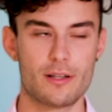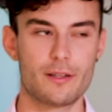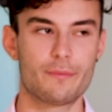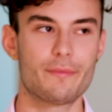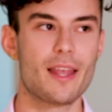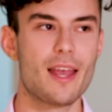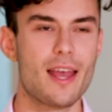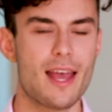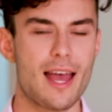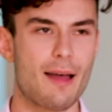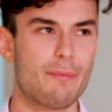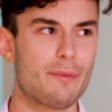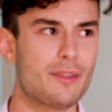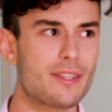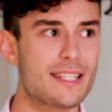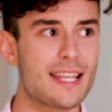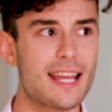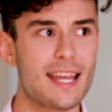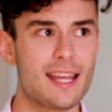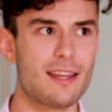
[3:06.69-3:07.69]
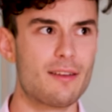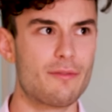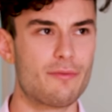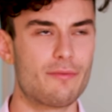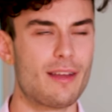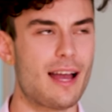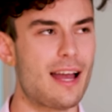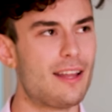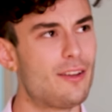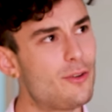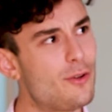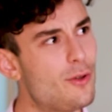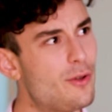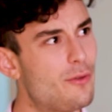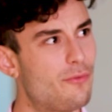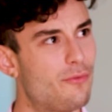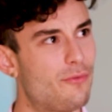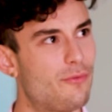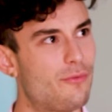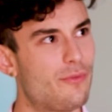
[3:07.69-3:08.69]
I'm not saying if, I don't
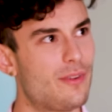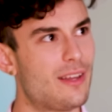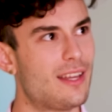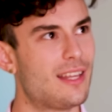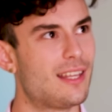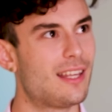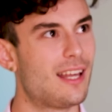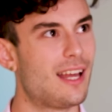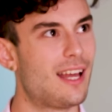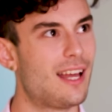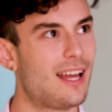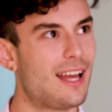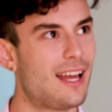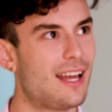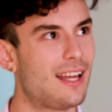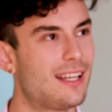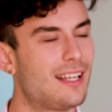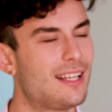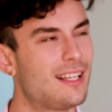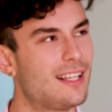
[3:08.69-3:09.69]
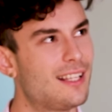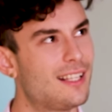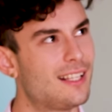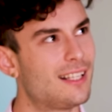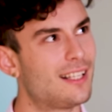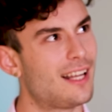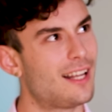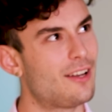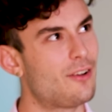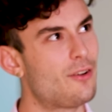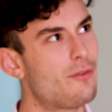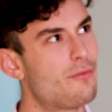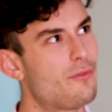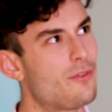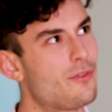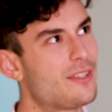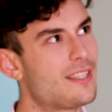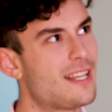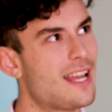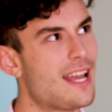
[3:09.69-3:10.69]
know if
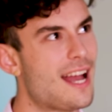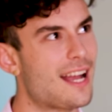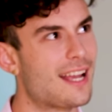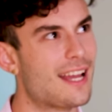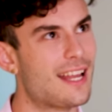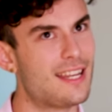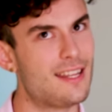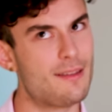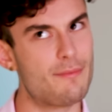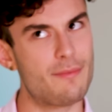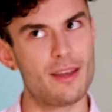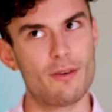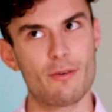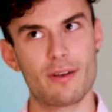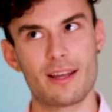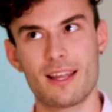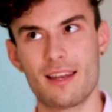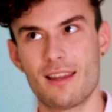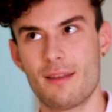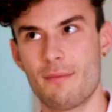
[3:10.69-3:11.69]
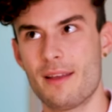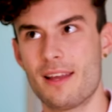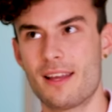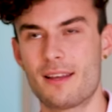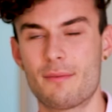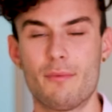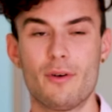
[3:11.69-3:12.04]
you say academia or academic,